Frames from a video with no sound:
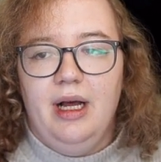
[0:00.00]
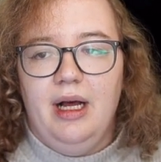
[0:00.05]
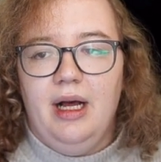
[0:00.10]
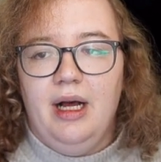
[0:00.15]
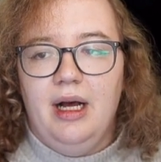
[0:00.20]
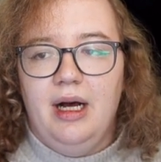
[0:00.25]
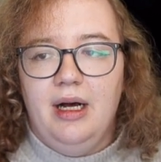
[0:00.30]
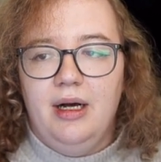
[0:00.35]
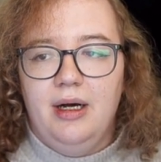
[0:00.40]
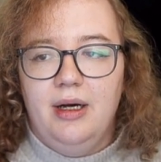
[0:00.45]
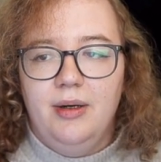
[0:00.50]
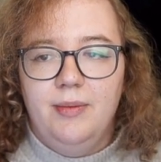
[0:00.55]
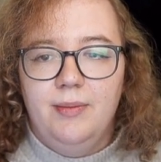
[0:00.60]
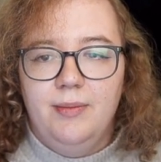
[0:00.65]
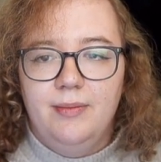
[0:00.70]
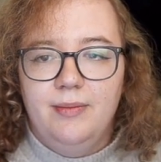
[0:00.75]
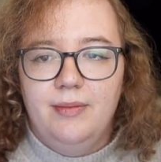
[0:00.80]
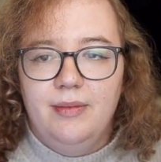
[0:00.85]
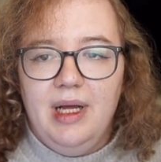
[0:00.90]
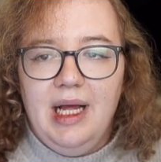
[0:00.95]
And
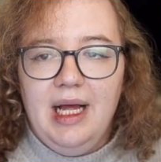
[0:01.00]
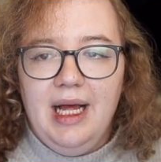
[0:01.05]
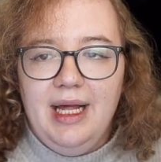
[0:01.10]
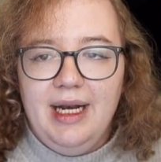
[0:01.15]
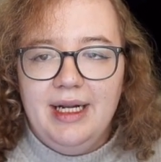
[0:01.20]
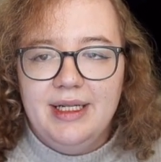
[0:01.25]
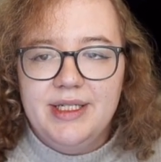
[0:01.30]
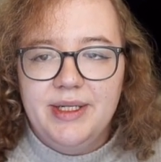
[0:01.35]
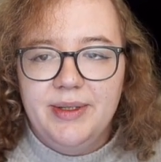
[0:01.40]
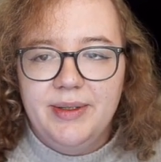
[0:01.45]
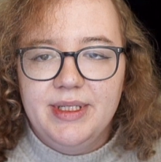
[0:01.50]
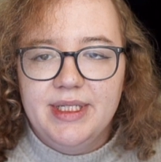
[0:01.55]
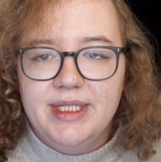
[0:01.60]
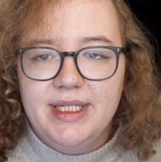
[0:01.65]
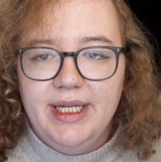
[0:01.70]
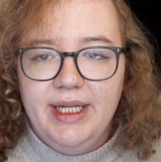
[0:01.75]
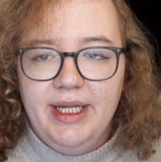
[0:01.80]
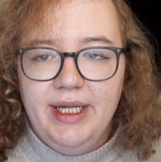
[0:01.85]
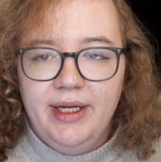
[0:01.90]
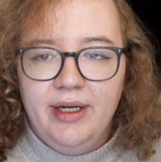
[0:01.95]
as you can
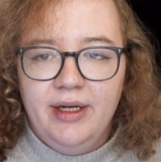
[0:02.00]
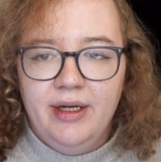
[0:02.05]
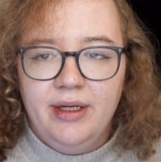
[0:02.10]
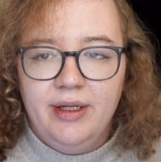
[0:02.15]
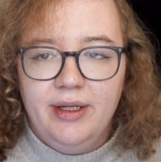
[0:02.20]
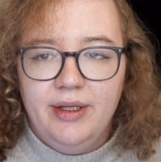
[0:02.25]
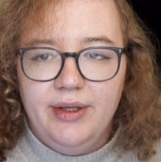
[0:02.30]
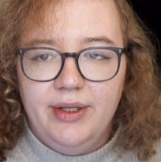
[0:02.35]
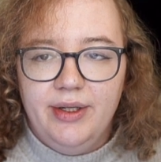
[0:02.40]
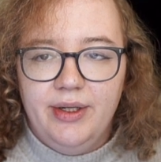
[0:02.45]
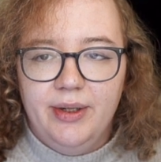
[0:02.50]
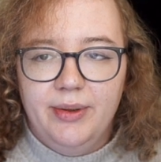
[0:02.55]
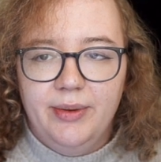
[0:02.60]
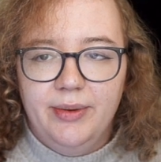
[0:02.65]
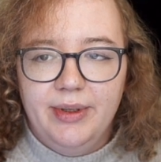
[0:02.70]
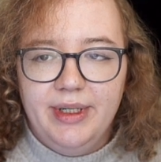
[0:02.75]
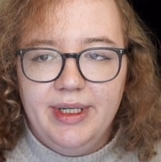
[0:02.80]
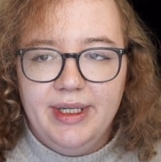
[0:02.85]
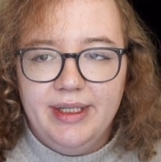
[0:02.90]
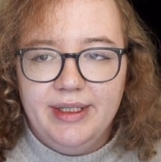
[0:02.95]
see here, the
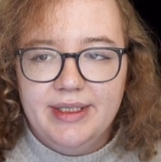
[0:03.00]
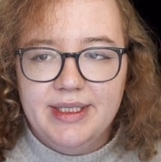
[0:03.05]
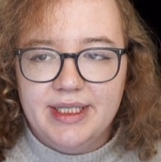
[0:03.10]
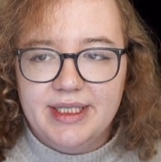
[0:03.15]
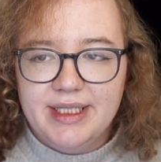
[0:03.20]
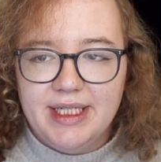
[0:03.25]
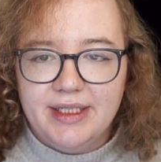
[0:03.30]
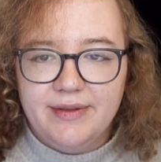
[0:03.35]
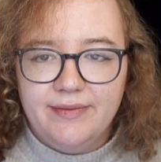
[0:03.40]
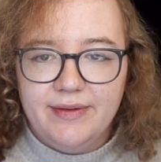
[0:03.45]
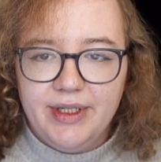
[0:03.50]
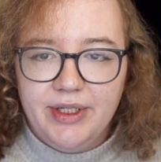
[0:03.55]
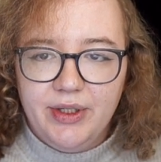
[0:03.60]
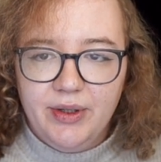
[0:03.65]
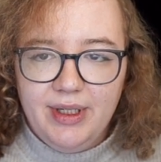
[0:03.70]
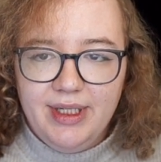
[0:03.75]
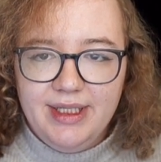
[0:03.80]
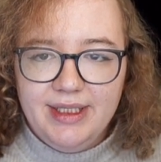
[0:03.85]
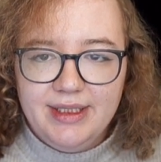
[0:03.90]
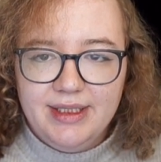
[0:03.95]
node successfully
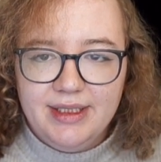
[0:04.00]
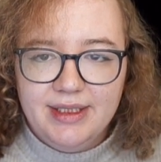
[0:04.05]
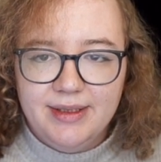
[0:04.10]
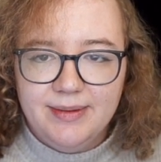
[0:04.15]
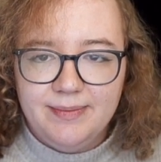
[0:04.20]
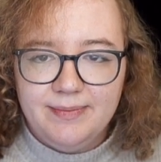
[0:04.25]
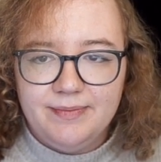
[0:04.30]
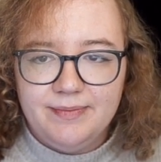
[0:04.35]
joins.